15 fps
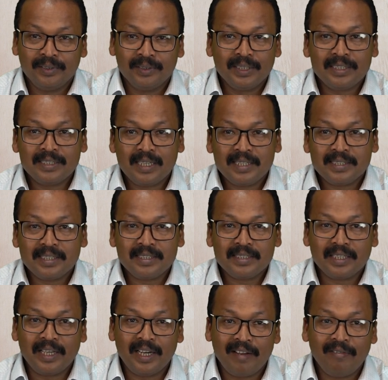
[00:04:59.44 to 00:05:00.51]
This license
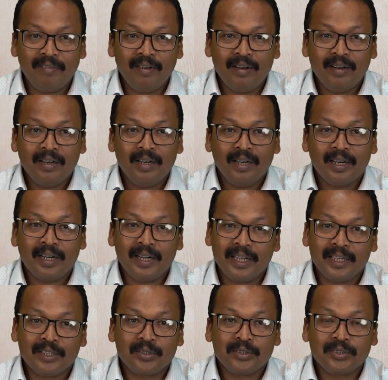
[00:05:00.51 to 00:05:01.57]
enables
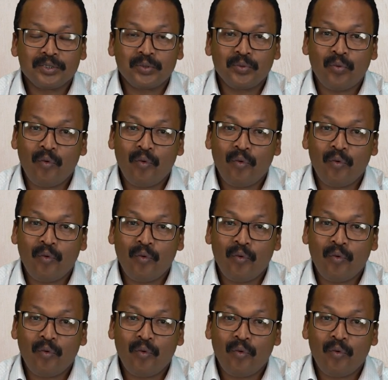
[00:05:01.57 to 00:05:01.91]
creators to